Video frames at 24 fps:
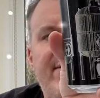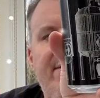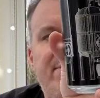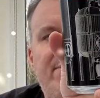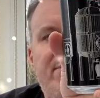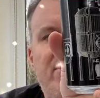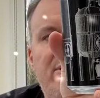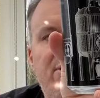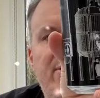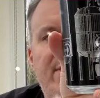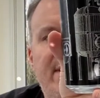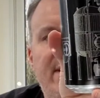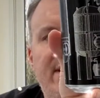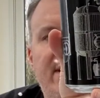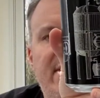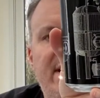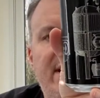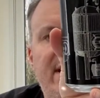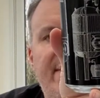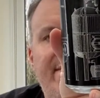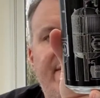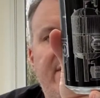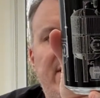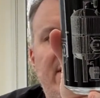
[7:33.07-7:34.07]
brewery
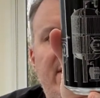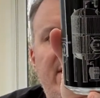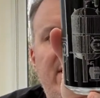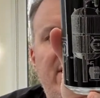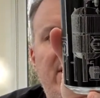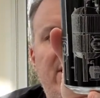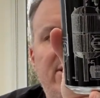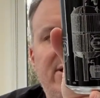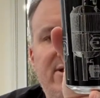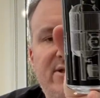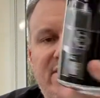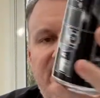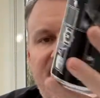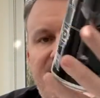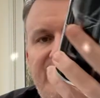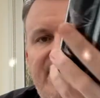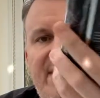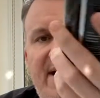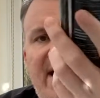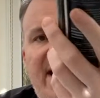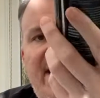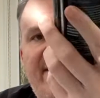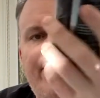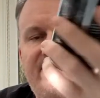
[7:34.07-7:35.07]
that I've heard lots of,
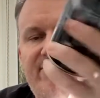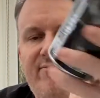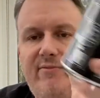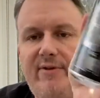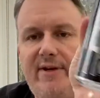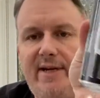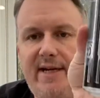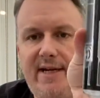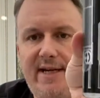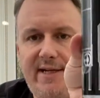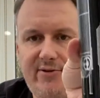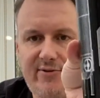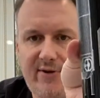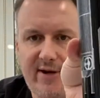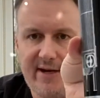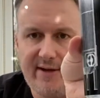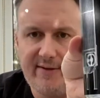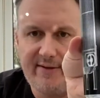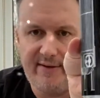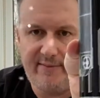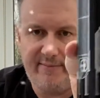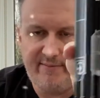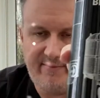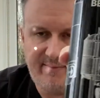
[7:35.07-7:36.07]
but I haven't really
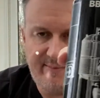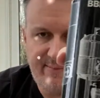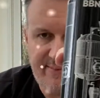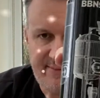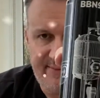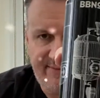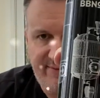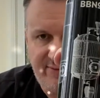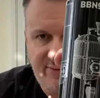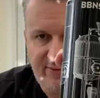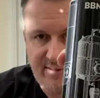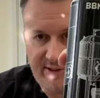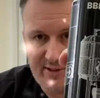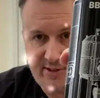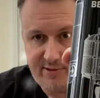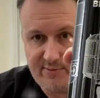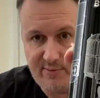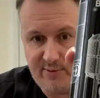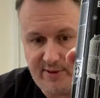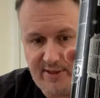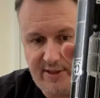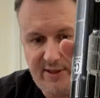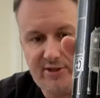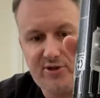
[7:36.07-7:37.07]
drank them before. I just
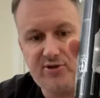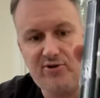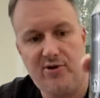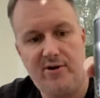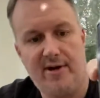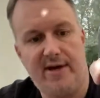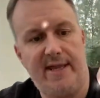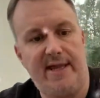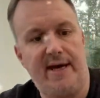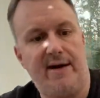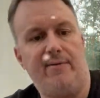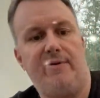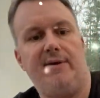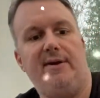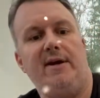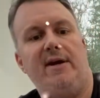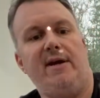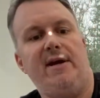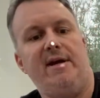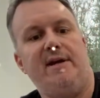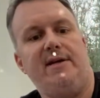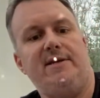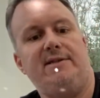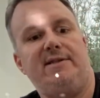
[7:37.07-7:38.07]
wanted to try that one.
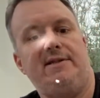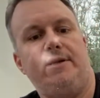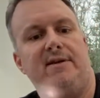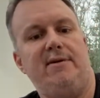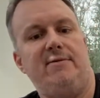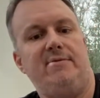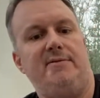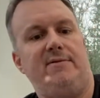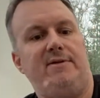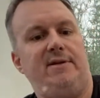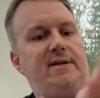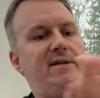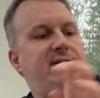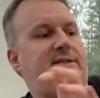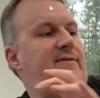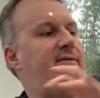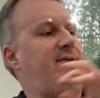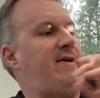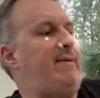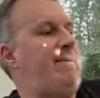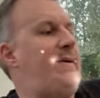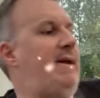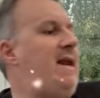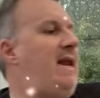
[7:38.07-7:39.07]
So something a bit